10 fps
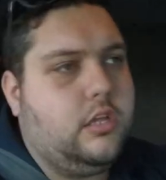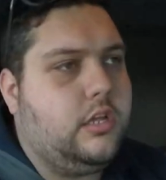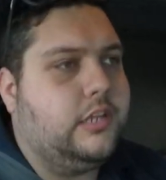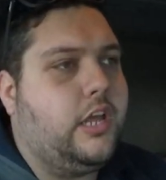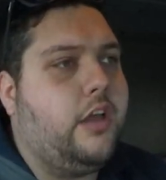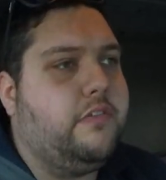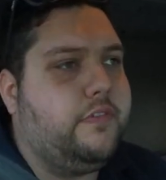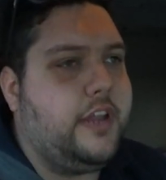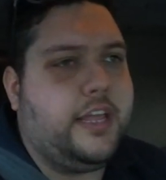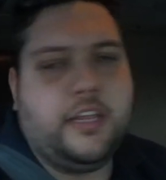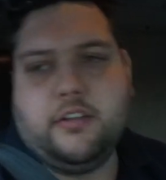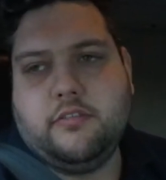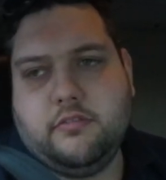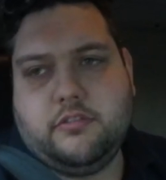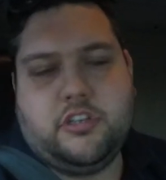and hopefully
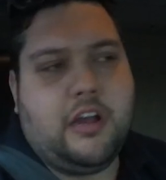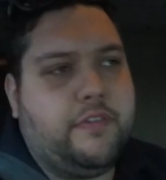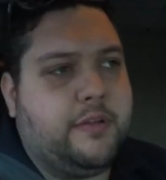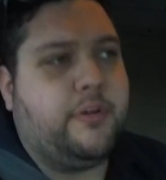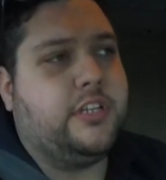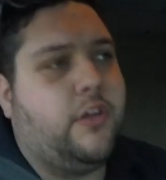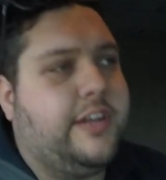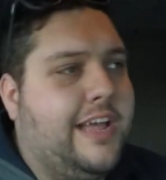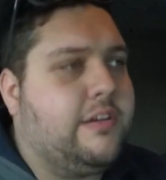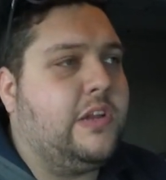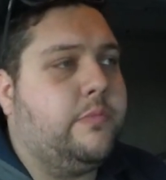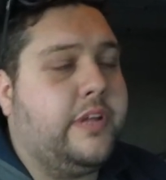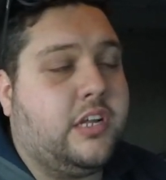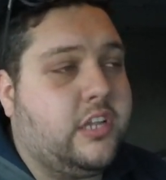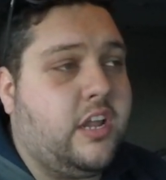traffic might die down a little
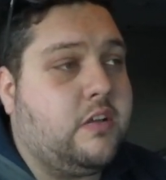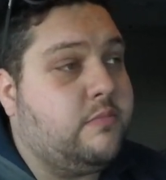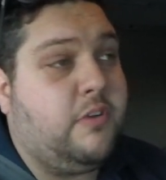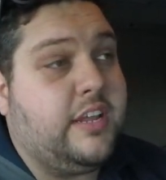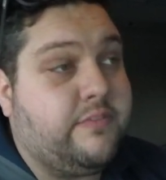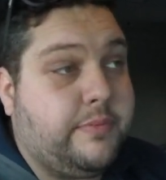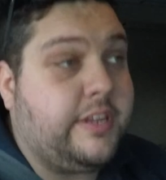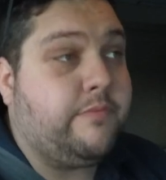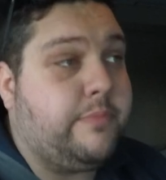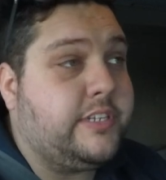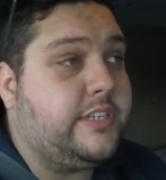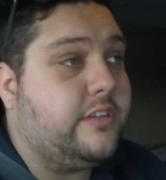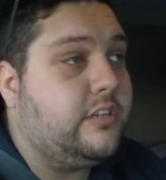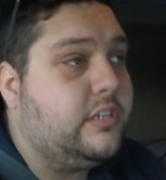bit. I don't know, it might even be even busier.